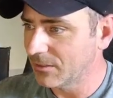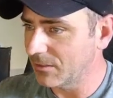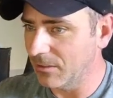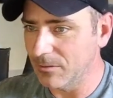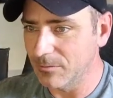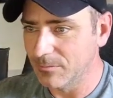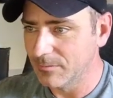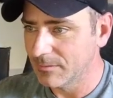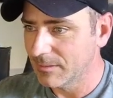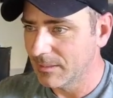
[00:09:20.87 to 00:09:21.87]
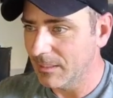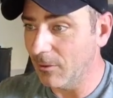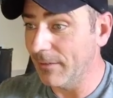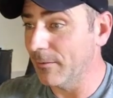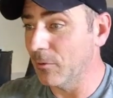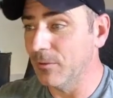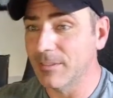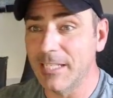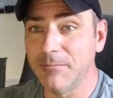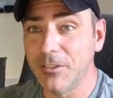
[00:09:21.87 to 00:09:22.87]
So, oh, I've uploaded
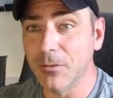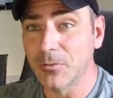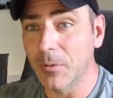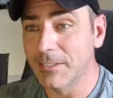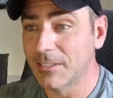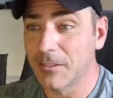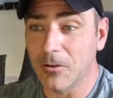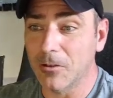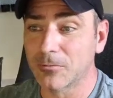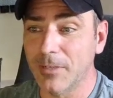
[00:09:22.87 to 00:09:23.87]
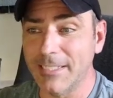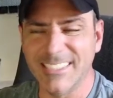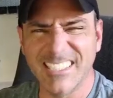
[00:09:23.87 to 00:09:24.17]
the same video twice there already.